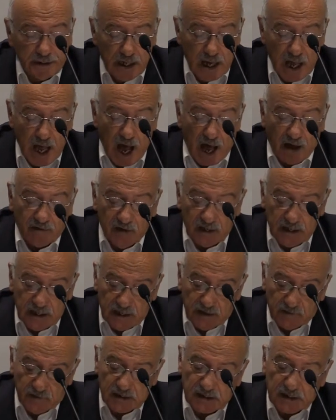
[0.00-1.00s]
This
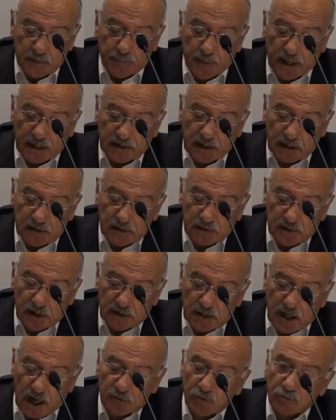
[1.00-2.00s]
diversity is unavailable
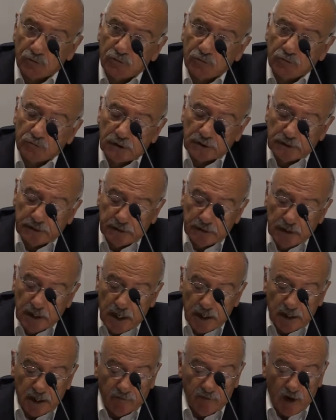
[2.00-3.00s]
in the Armenian
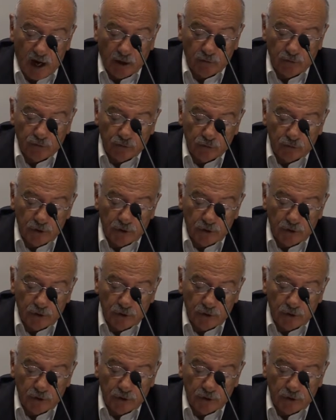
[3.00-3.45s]
reality.